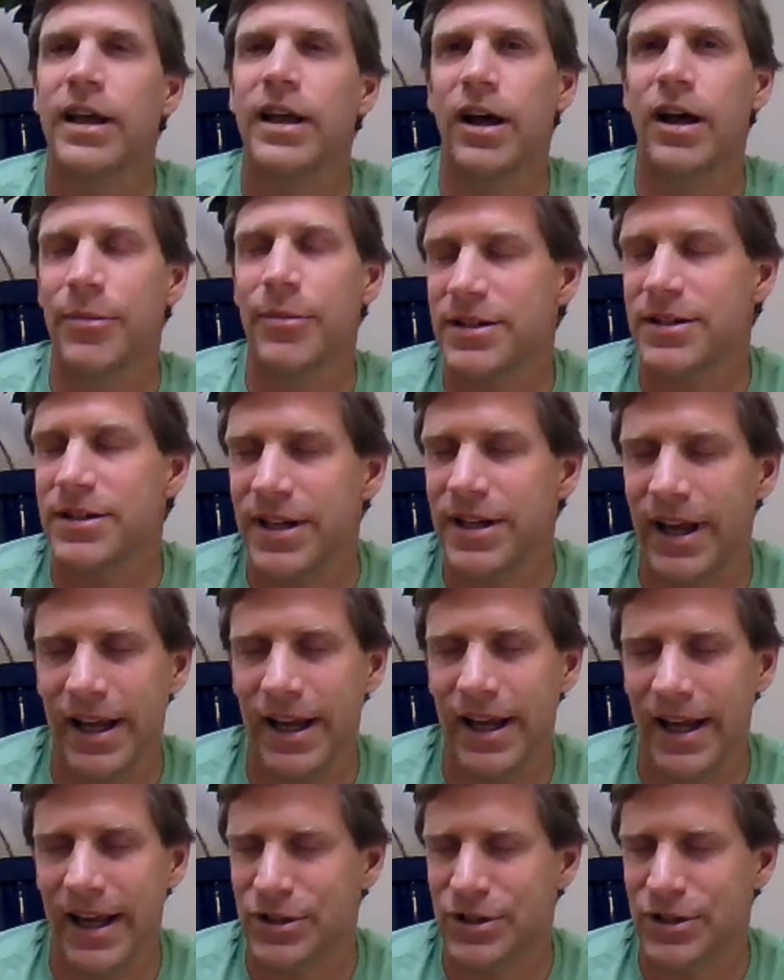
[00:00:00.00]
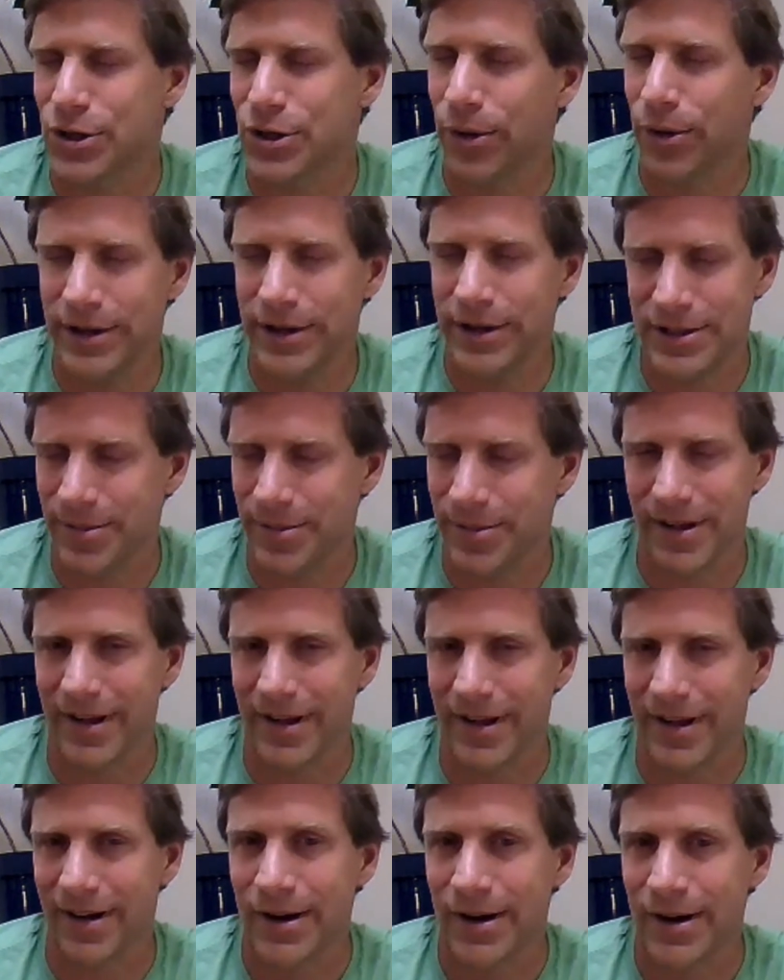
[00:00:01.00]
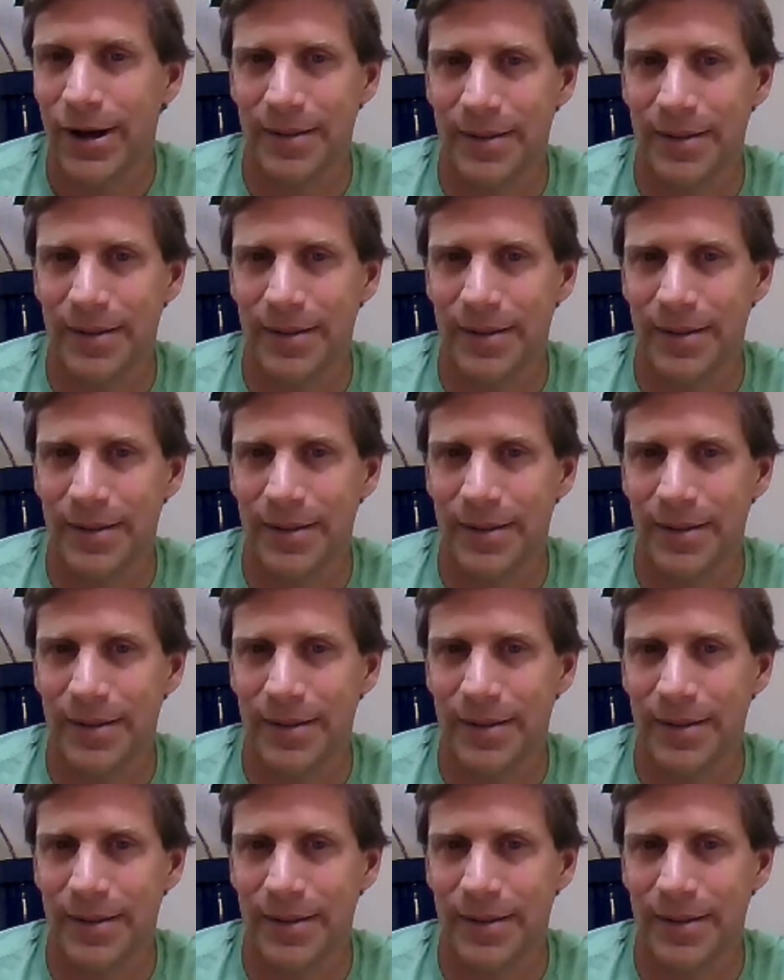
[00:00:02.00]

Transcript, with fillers: Now, I'm not saying it's going to be there.